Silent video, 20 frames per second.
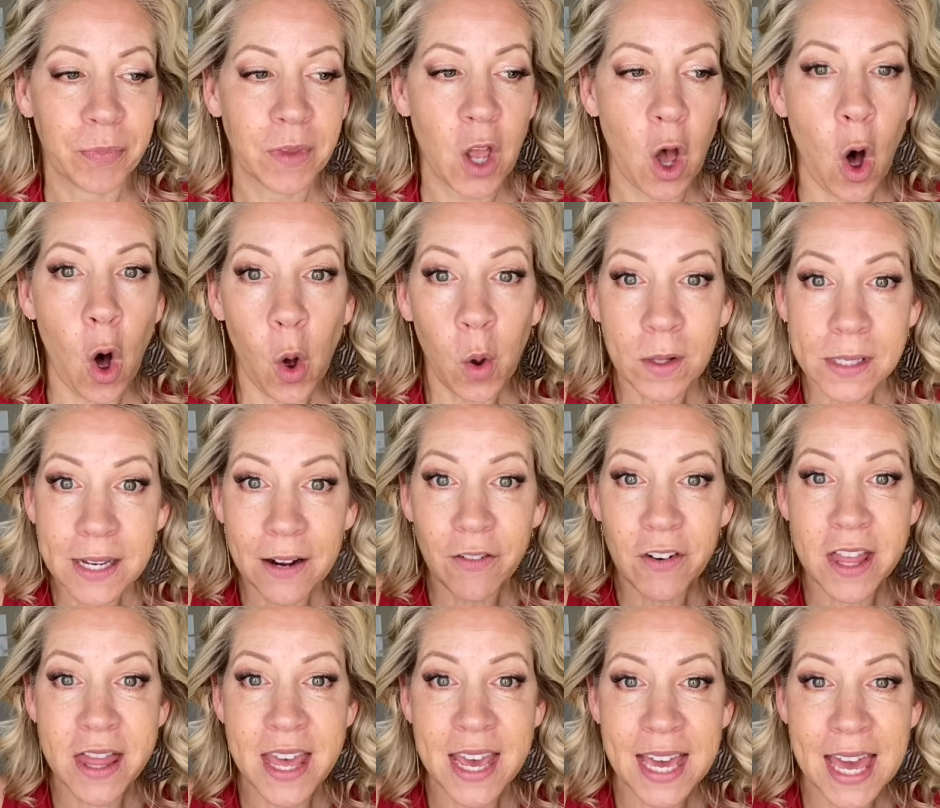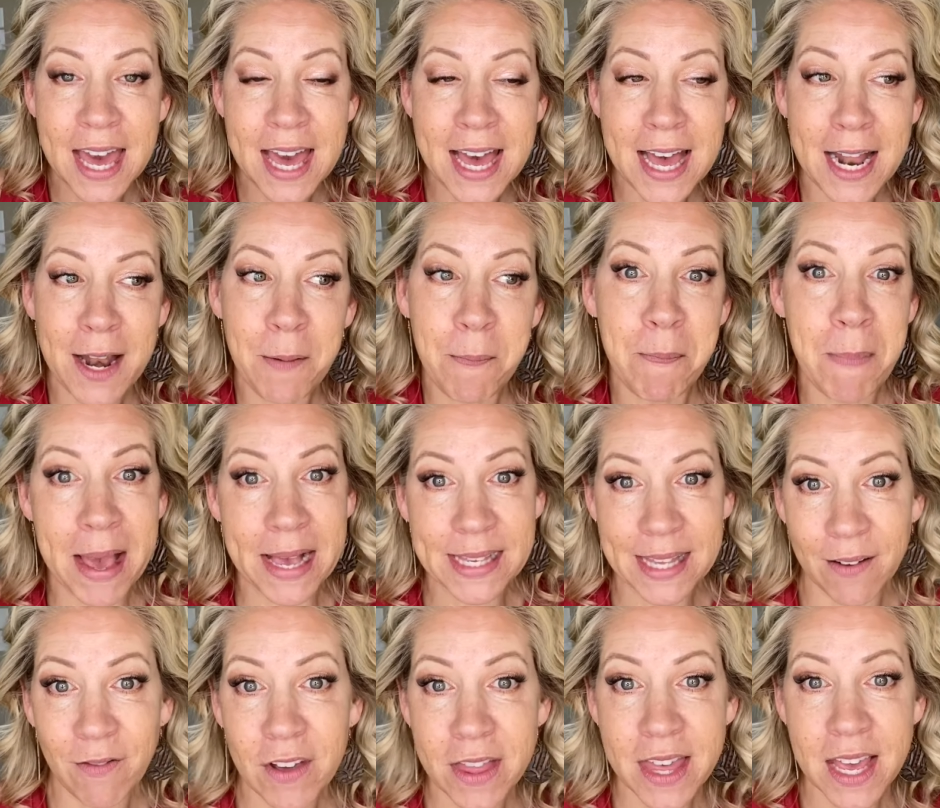holds everything in, makes
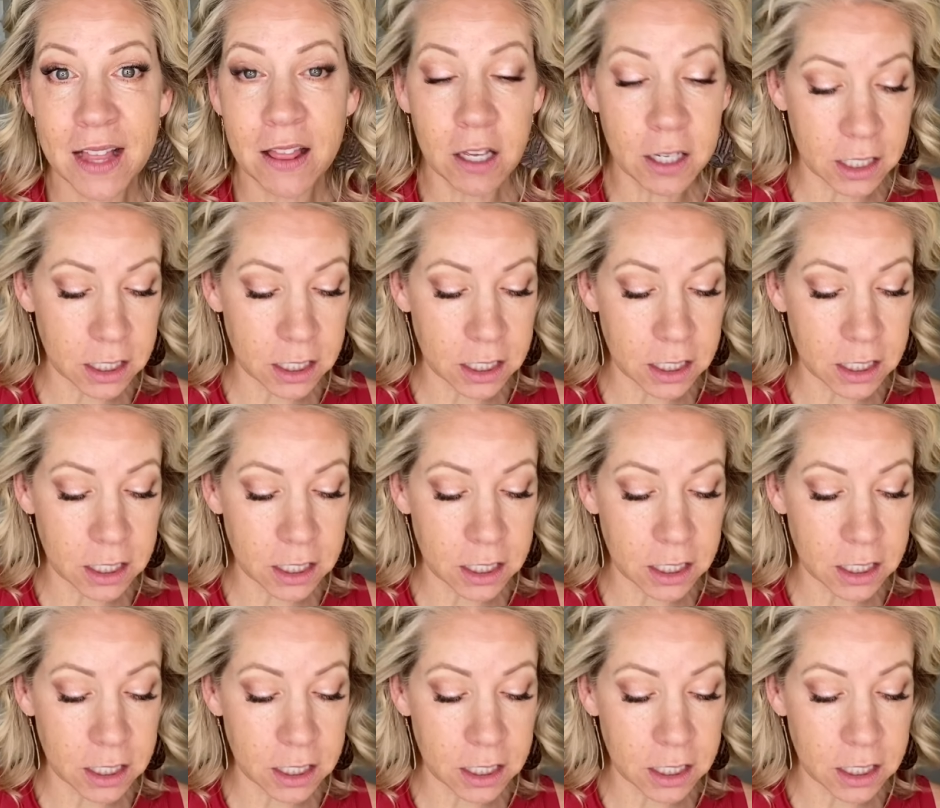everything look